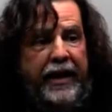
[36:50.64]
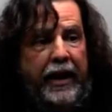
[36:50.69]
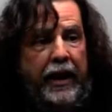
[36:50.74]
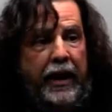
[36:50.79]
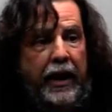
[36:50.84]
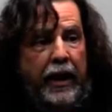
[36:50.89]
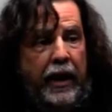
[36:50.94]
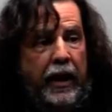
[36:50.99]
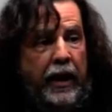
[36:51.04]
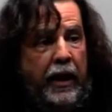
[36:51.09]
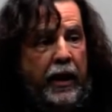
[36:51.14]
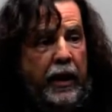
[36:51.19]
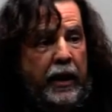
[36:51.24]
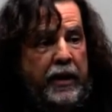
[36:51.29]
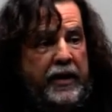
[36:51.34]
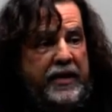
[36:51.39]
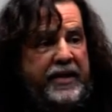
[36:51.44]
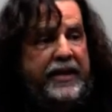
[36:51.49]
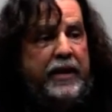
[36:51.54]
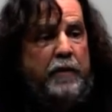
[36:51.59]
the
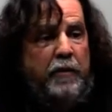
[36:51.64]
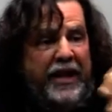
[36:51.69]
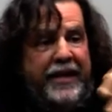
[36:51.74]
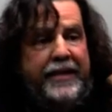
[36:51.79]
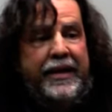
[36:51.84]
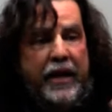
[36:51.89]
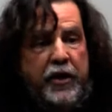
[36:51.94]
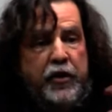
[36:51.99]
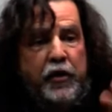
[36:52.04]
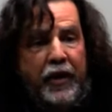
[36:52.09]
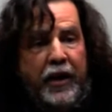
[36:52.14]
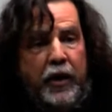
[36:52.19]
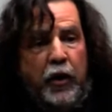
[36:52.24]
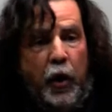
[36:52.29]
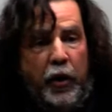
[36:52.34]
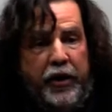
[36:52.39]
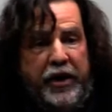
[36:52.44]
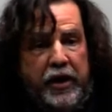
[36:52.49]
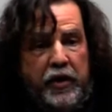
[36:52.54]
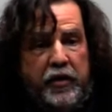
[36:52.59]
civilizational
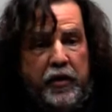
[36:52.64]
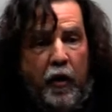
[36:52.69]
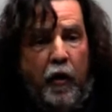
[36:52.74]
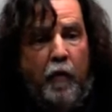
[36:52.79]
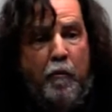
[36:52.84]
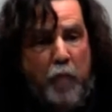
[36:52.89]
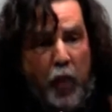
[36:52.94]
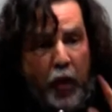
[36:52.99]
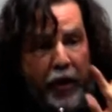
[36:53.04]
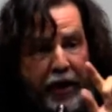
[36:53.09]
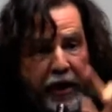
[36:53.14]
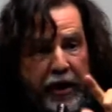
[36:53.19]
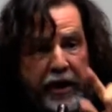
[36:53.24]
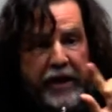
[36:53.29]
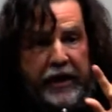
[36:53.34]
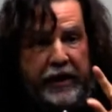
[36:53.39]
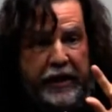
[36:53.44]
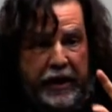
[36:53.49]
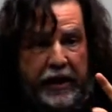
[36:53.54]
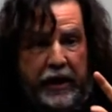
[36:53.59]
logics of
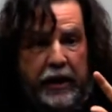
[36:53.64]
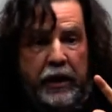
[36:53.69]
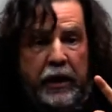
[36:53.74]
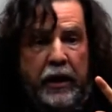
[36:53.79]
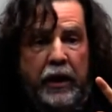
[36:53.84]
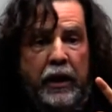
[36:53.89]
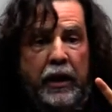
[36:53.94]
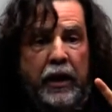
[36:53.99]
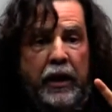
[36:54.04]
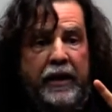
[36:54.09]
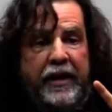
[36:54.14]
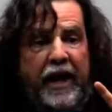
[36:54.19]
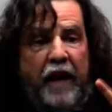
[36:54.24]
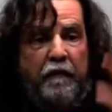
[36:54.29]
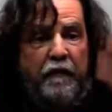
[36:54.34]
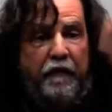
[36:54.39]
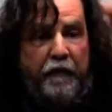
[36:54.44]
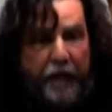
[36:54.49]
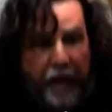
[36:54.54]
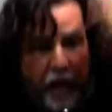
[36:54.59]
modernity,
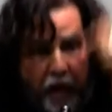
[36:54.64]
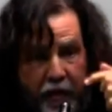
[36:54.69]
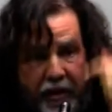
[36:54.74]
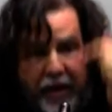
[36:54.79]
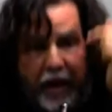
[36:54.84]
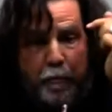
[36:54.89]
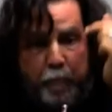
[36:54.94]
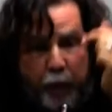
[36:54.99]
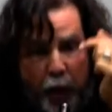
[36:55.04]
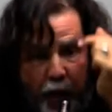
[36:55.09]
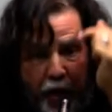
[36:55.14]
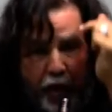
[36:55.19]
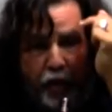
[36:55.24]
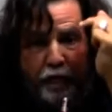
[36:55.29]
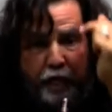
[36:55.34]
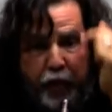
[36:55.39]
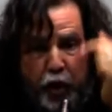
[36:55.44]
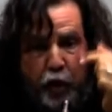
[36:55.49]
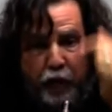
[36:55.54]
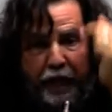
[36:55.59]
that from the point
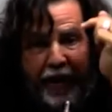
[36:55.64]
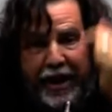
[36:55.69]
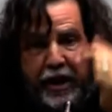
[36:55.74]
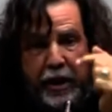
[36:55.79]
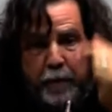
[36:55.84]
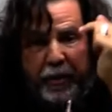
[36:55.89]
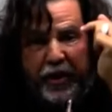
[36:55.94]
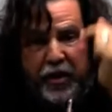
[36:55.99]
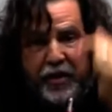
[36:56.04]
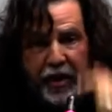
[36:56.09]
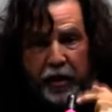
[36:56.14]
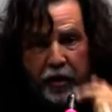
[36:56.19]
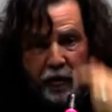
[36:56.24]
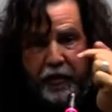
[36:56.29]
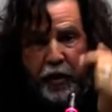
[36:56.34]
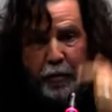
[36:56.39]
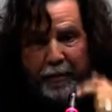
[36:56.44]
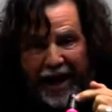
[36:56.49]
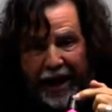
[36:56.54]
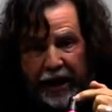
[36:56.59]
of view of eighty percent
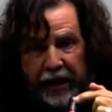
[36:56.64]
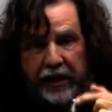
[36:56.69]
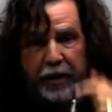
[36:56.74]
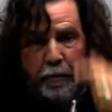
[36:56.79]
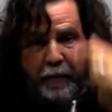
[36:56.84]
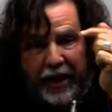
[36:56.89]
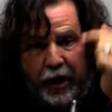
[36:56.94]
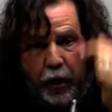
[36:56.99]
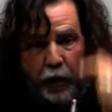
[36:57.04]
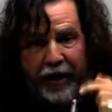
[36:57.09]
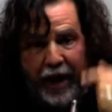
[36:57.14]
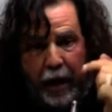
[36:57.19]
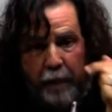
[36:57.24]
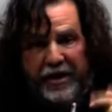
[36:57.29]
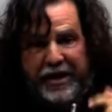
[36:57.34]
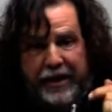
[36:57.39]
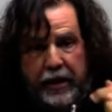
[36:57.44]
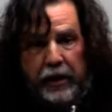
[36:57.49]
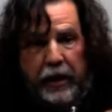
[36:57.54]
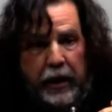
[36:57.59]
of humanity beyond the
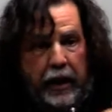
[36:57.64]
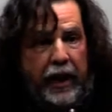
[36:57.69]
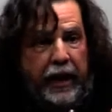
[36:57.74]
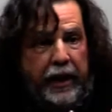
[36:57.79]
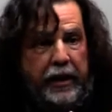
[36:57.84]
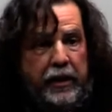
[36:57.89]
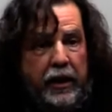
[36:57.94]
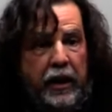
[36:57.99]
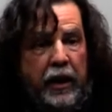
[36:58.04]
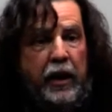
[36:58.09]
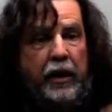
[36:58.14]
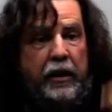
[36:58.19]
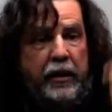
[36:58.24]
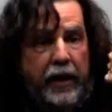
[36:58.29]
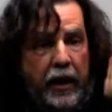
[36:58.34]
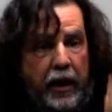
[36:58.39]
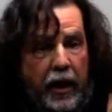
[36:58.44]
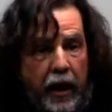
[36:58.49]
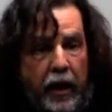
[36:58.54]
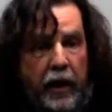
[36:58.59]
abyssal line,
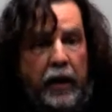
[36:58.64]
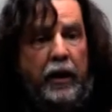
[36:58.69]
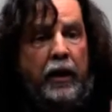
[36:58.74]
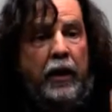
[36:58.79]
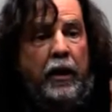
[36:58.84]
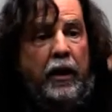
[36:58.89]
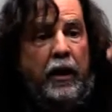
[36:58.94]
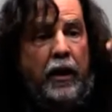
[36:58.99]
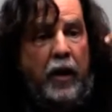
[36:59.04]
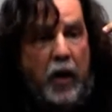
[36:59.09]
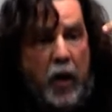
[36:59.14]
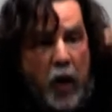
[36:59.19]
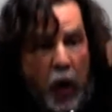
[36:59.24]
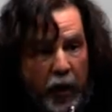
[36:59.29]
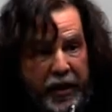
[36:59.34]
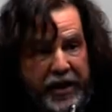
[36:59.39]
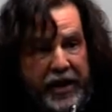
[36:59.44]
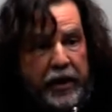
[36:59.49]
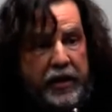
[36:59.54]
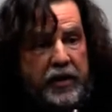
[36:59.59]
there are
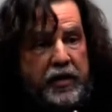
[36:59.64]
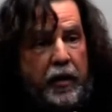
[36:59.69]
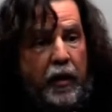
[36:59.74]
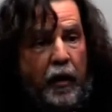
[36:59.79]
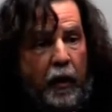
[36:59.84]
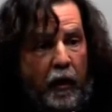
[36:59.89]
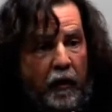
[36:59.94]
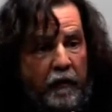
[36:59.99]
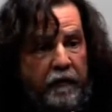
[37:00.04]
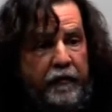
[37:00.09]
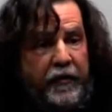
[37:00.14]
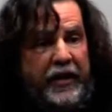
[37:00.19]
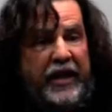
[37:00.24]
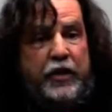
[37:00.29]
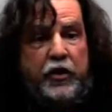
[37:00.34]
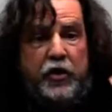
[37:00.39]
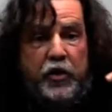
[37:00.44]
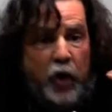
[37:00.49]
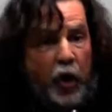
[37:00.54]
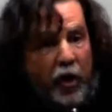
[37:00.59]
logics of
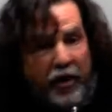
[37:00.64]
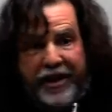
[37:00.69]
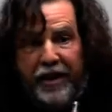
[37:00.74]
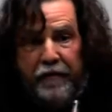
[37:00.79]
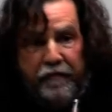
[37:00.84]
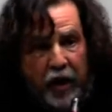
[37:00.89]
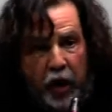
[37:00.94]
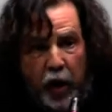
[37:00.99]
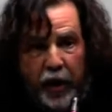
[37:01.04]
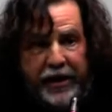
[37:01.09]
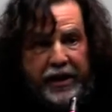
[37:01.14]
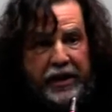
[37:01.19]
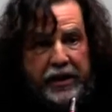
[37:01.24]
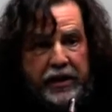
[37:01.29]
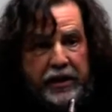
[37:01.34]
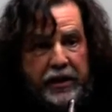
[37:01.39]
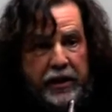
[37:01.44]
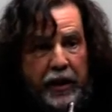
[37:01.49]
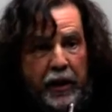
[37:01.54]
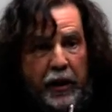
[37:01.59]
destructive
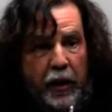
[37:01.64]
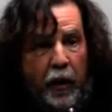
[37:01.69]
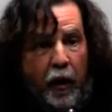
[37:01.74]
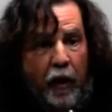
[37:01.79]
logics